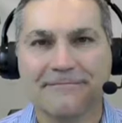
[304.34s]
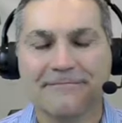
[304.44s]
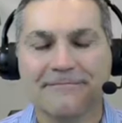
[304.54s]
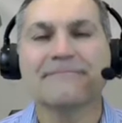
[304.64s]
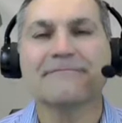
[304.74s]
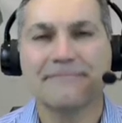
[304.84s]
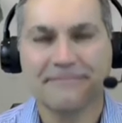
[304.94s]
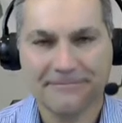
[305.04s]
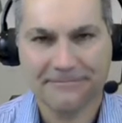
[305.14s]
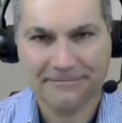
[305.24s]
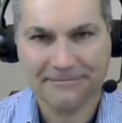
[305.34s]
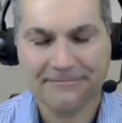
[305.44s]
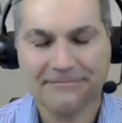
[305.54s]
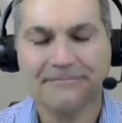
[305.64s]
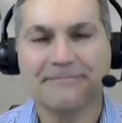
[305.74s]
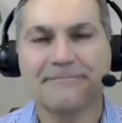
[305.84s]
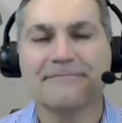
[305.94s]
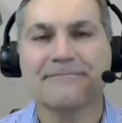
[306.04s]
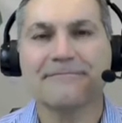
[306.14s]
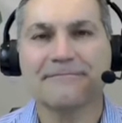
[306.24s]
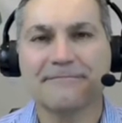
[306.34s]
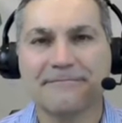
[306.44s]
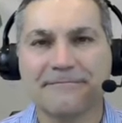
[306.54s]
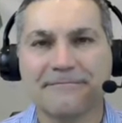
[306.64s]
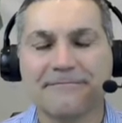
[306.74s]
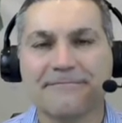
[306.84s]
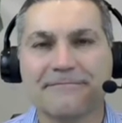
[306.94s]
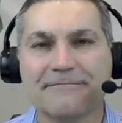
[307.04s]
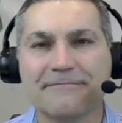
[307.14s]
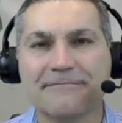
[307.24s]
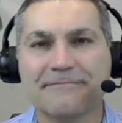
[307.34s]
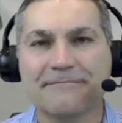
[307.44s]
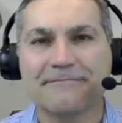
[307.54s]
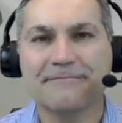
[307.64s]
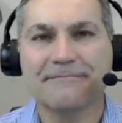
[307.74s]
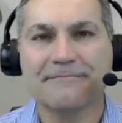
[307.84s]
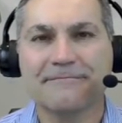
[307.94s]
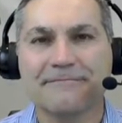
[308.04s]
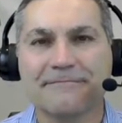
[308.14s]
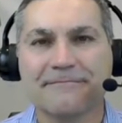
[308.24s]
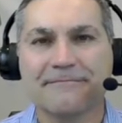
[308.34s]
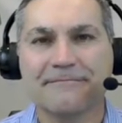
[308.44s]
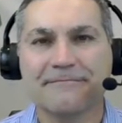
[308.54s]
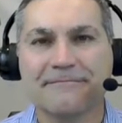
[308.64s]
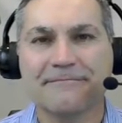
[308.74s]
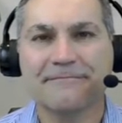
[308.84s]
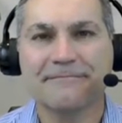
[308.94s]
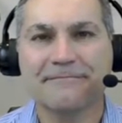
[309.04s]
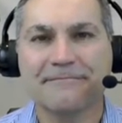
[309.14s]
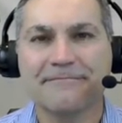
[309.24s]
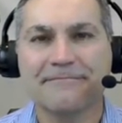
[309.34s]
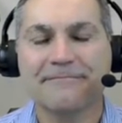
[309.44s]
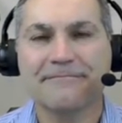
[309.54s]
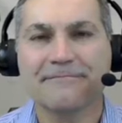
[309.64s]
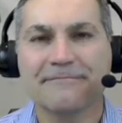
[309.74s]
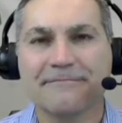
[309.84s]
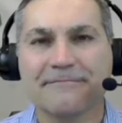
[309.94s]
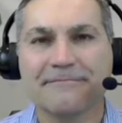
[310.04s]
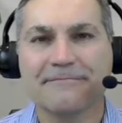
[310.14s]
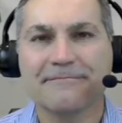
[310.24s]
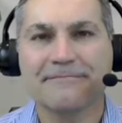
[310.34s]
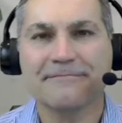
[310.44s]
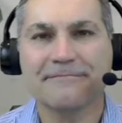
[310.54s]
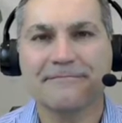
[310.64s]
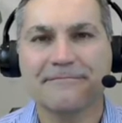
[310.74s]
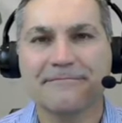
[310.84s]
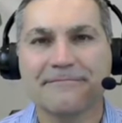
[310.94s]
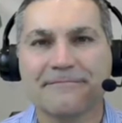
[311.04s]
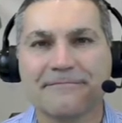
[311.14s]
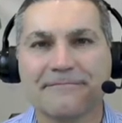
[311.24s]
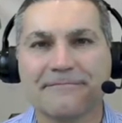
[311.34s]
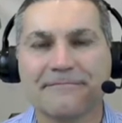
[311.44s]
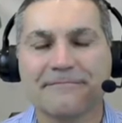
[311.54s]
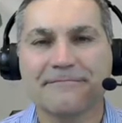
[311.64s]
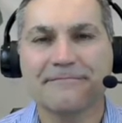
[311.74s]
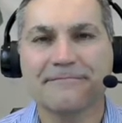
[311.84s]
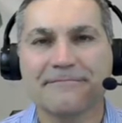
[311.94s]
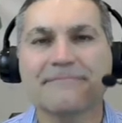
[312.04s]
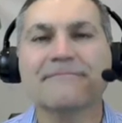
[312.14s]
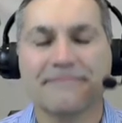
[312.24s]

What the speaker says: [no speech]